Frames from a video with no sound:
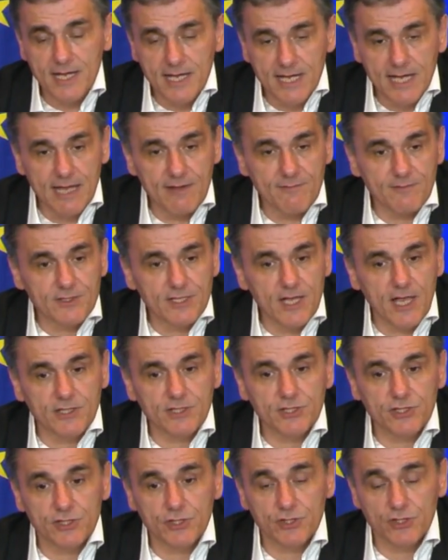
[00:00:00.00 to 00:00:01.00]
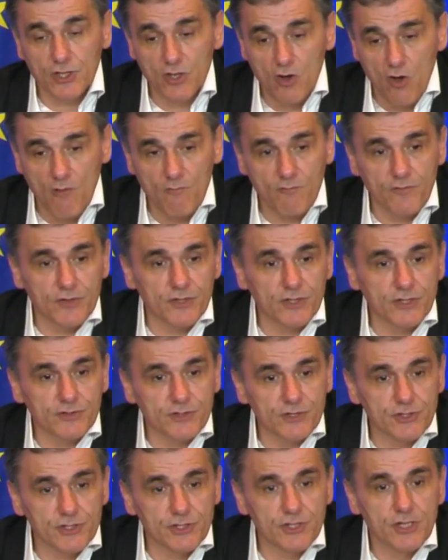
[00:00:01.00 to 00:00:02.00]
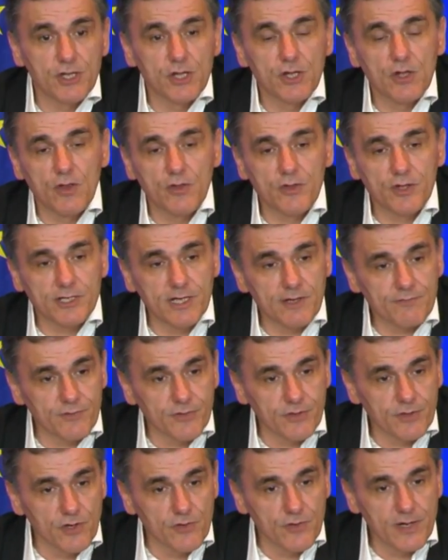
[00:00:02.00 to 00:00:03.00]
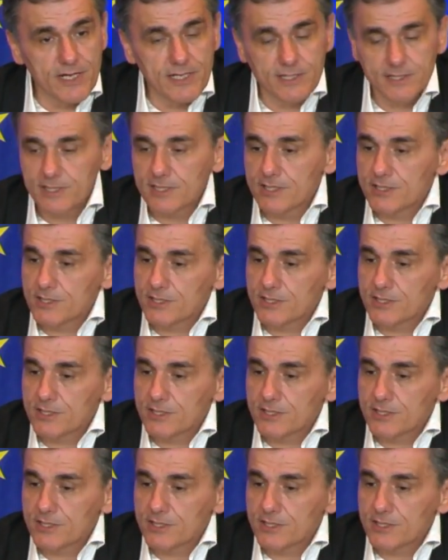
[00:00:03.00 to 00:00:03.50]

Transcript: gives us the confidence that if Greece